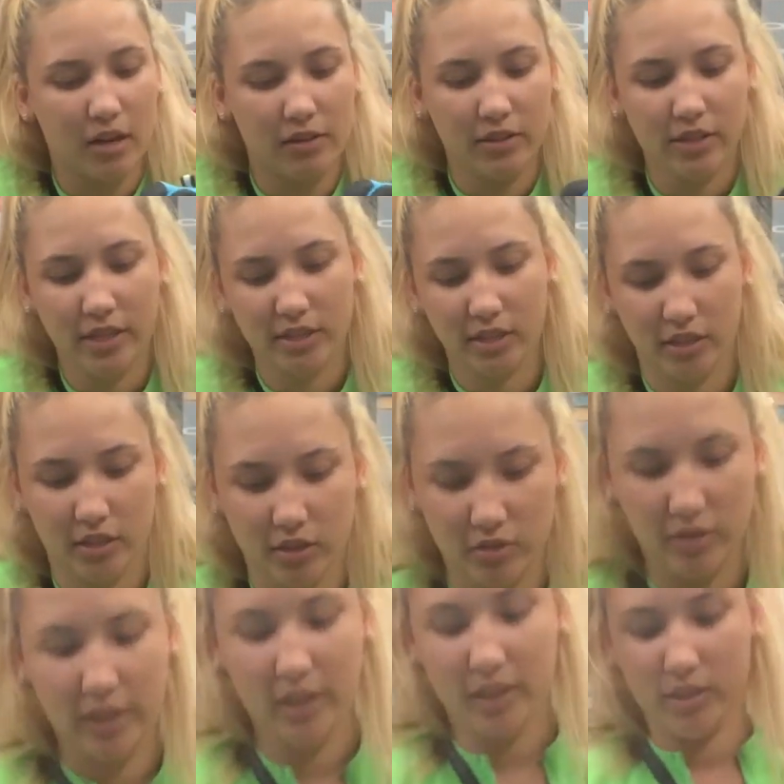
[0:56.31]
These are actually cute.
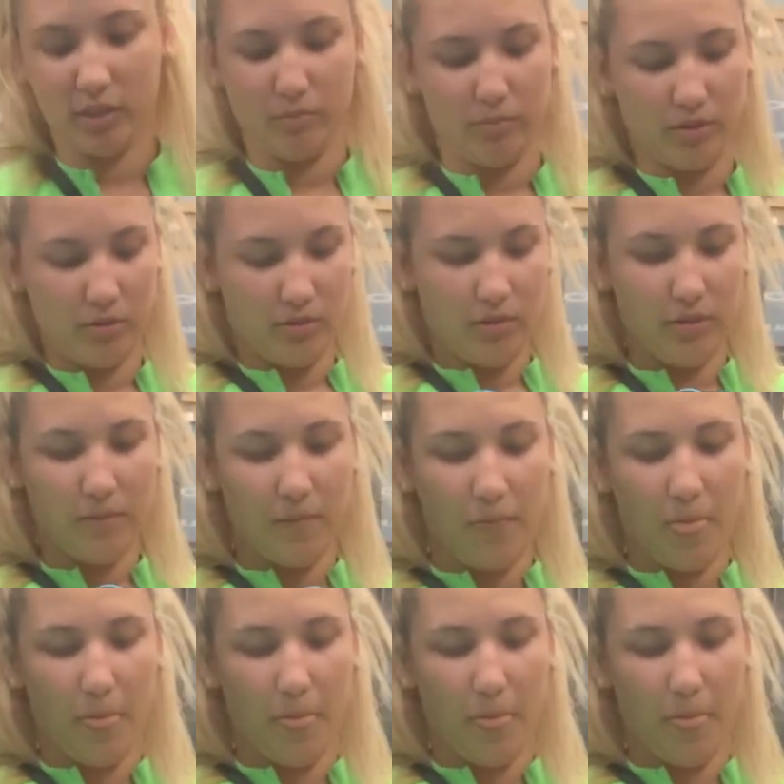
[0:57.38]
They got like some blue on them.